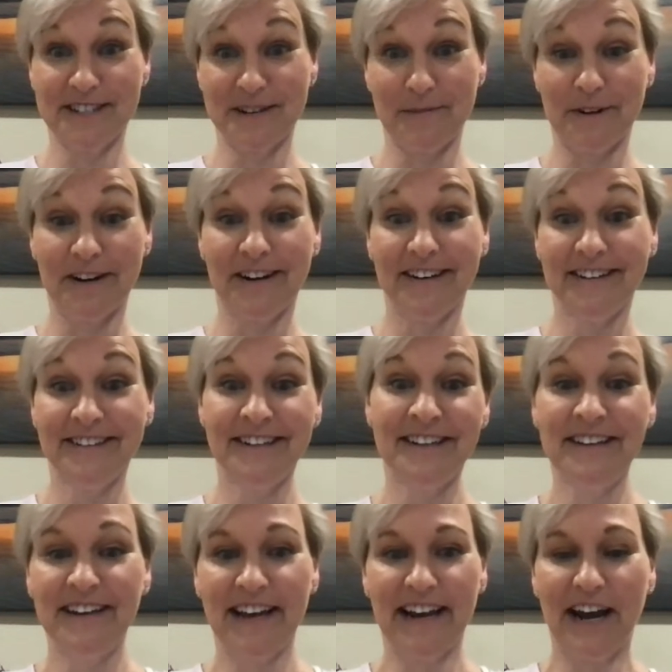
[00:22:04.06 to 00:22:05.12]
from the seminar
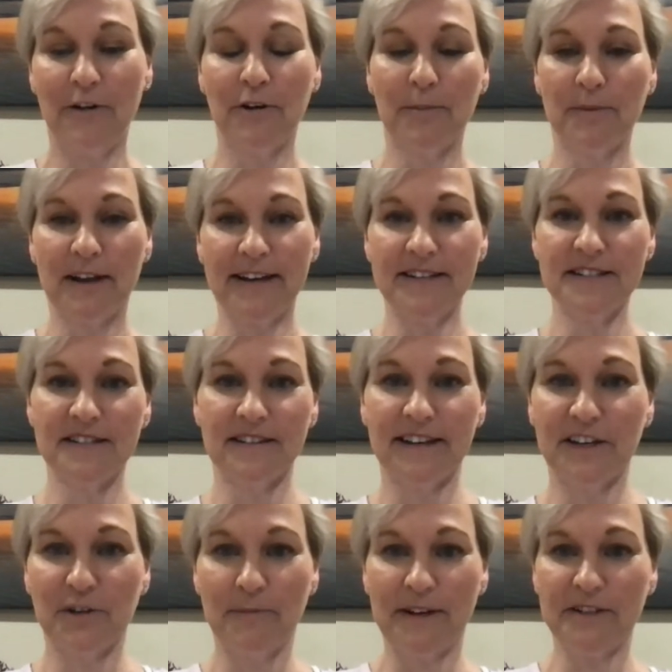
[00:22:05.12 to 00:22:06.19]
and how it applies to
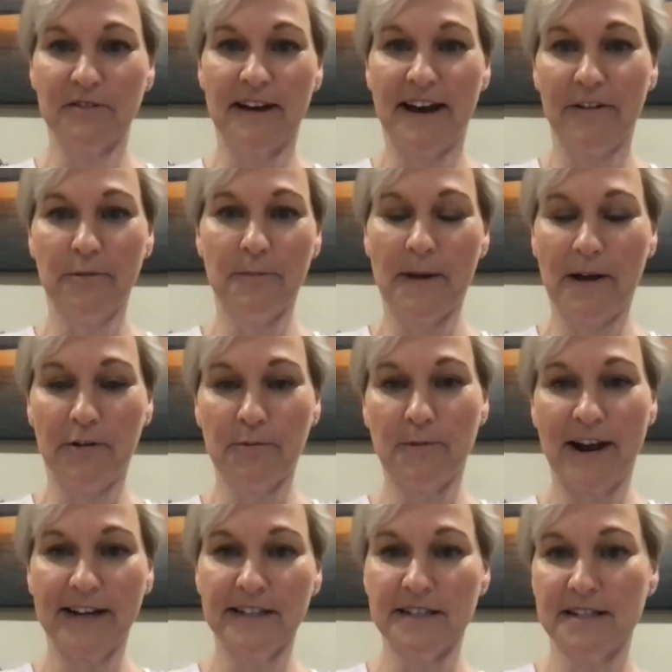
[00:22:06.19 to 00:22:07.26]
like your mental health
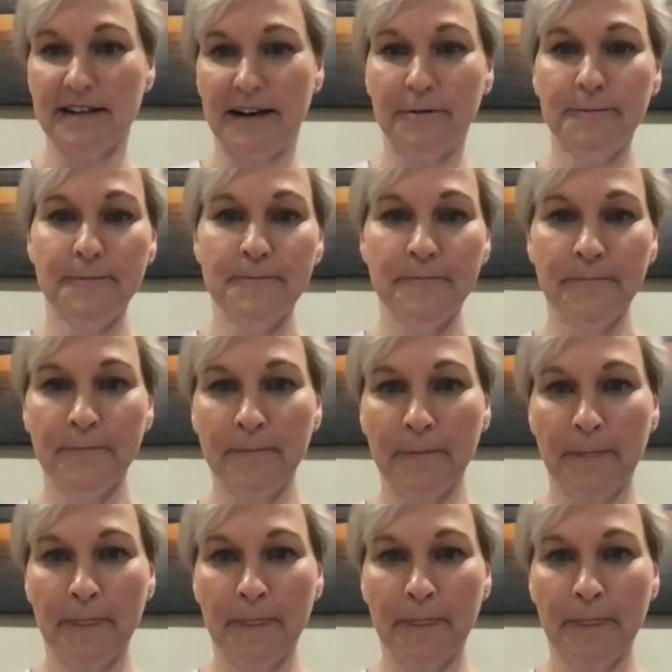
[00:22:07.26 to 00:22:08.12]
practice now?